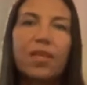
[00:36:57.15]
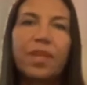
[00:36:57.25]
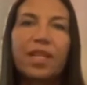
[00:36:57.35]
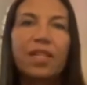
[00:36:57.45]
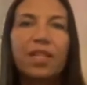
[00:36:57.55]
I
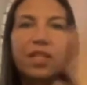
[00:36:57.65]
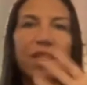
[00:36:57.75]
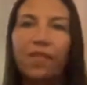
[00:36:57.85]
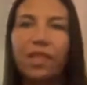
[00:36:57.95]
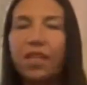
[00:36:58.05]
mean,
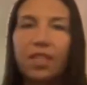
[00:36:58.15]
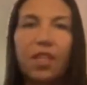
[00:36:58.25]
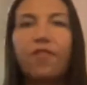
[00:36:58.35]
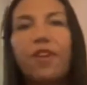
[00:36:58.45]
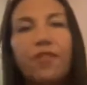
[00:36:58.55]
everything else is
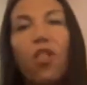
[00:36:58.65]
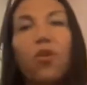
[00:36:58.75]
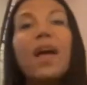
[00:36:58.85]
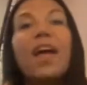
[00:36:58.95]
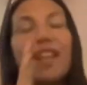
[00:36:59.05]
going to like fall
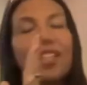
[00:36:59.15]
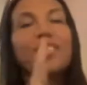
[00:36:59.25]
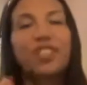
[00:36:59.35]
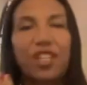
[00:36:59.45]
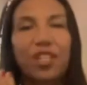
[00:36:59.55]
away, and
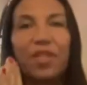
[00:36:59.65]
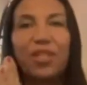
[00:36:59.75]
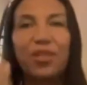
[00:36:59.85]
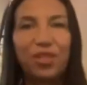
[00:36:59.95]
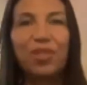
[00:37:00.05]
it's just going to be
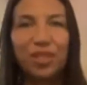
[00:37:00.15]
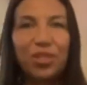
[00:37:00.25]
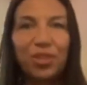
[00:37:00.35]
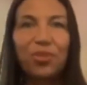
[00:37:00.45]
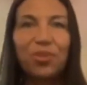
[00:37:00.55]
you two because
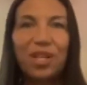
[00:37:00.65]
the soul's